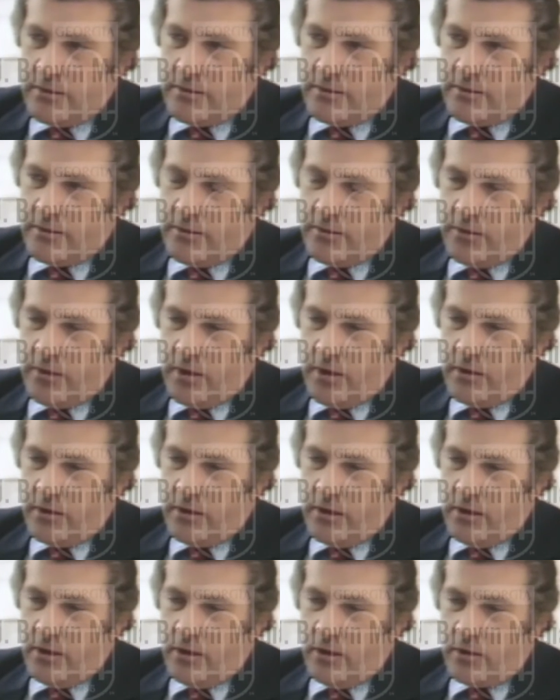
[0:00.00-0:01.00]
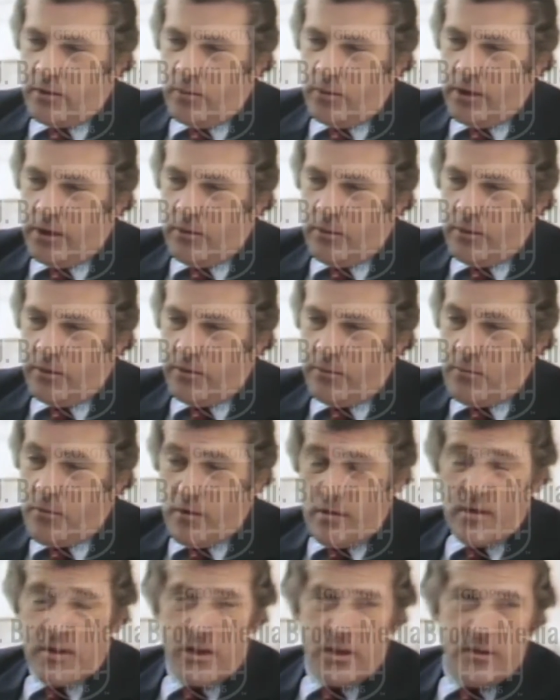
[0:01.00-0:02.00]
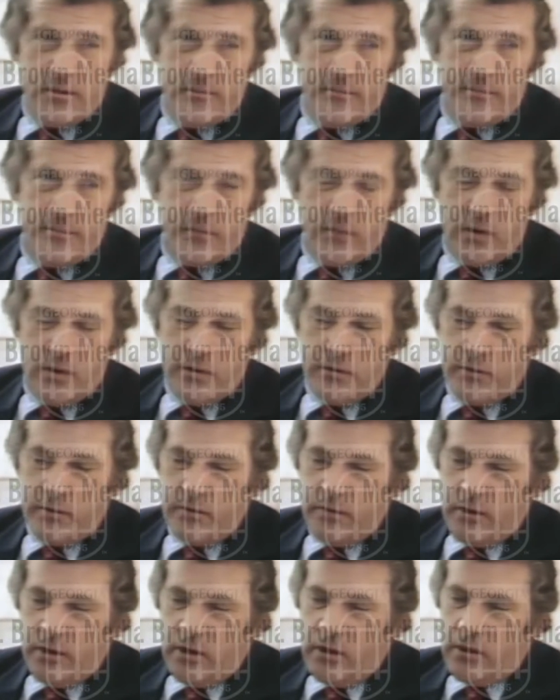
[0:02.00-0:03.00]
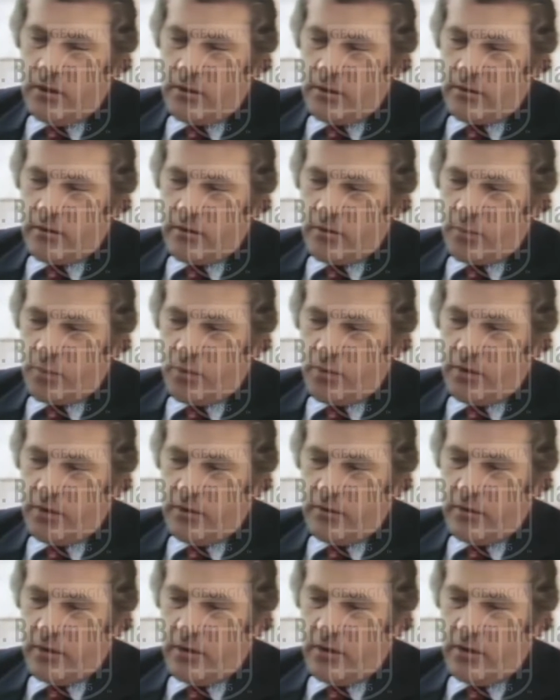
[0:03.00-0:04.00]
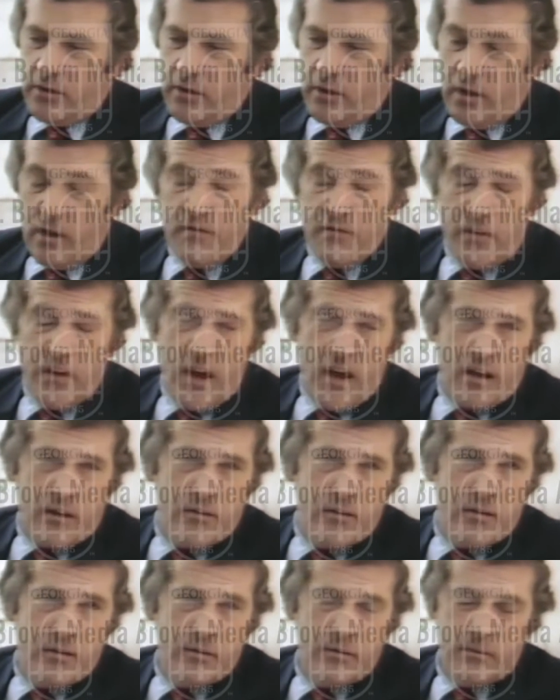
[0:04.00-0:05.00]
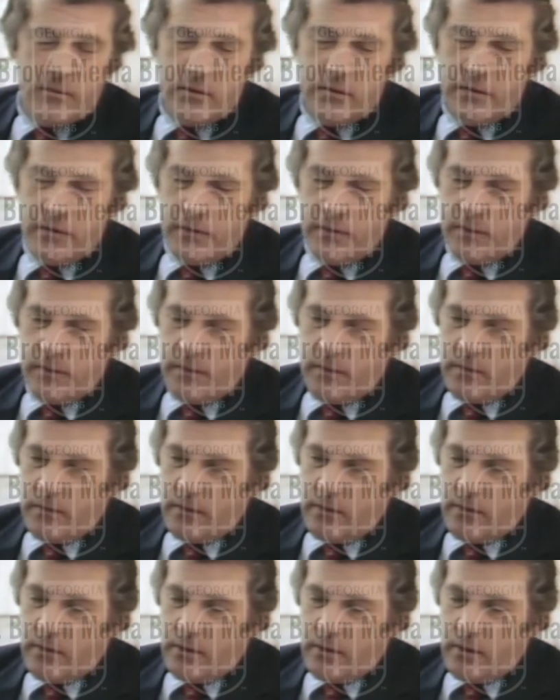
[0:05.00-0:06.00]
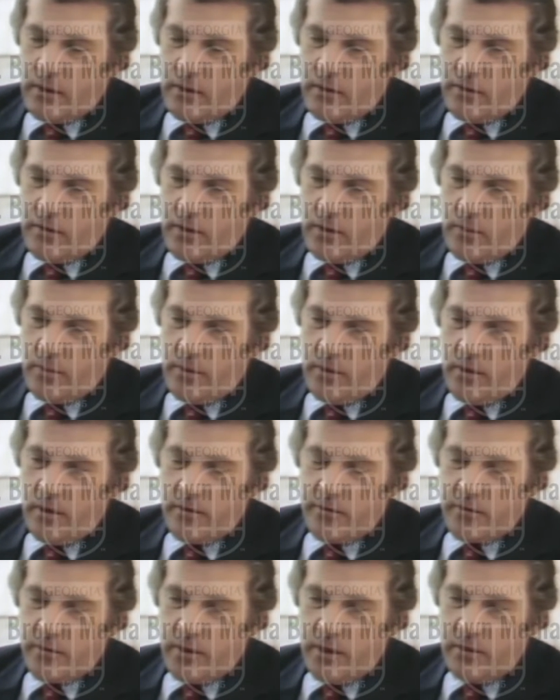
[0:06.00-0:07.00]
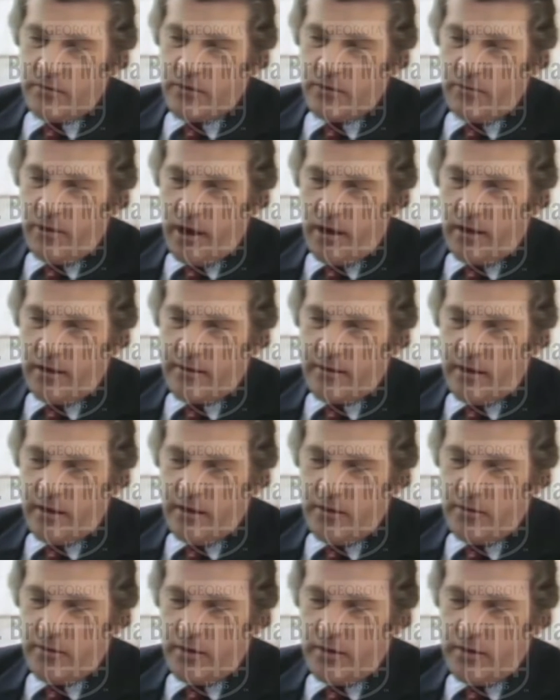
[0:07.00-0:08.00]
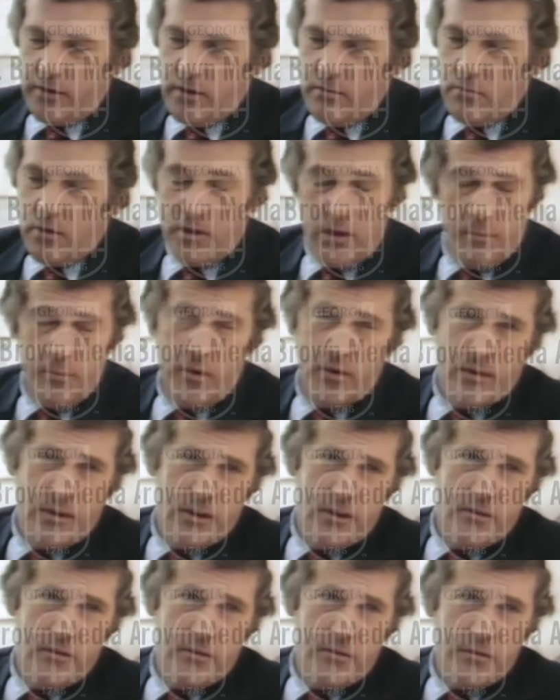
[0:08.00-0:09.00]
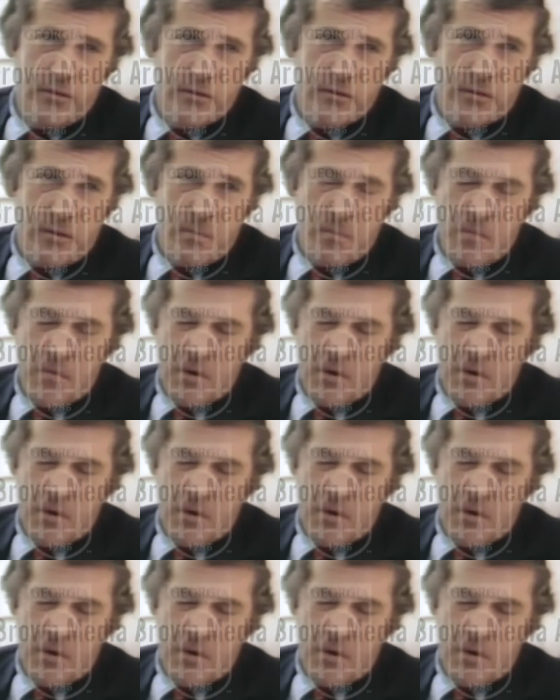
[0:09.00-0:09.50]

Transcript: To say that he got away with murder is indeed, at this point, a, a fact. I think we also have to recognize that he manipulated the system.